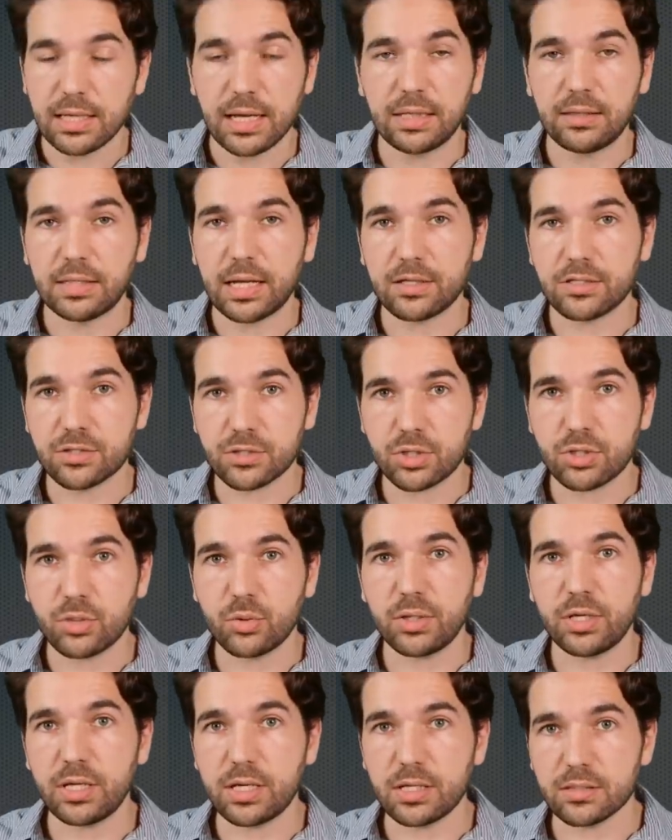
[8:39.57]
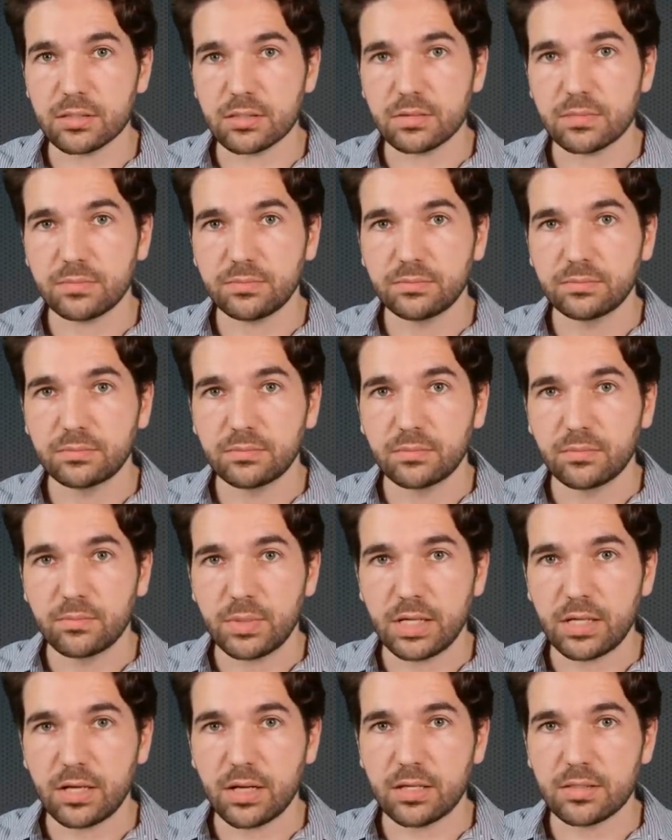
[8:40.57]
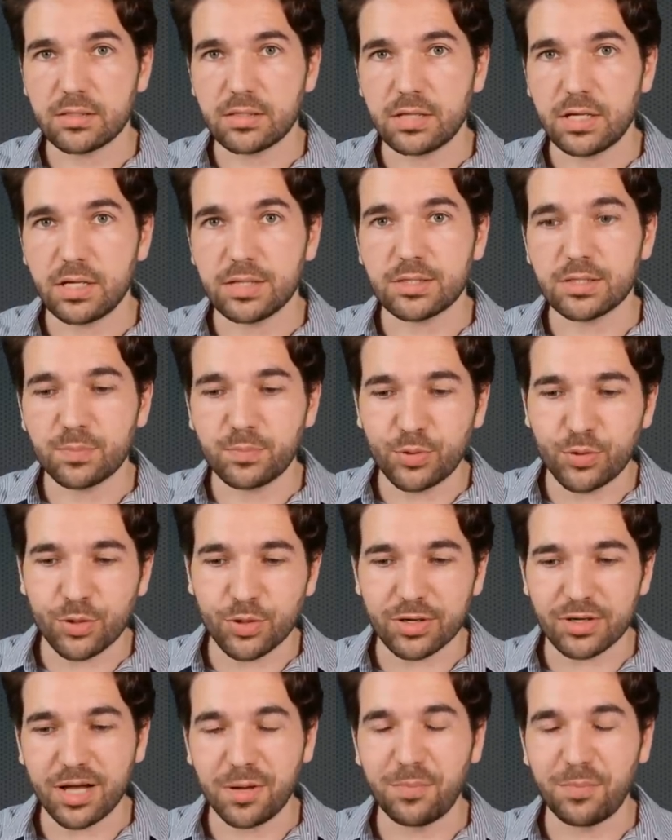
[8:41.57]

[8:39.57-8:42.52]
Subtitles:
And that's true, he is, because his support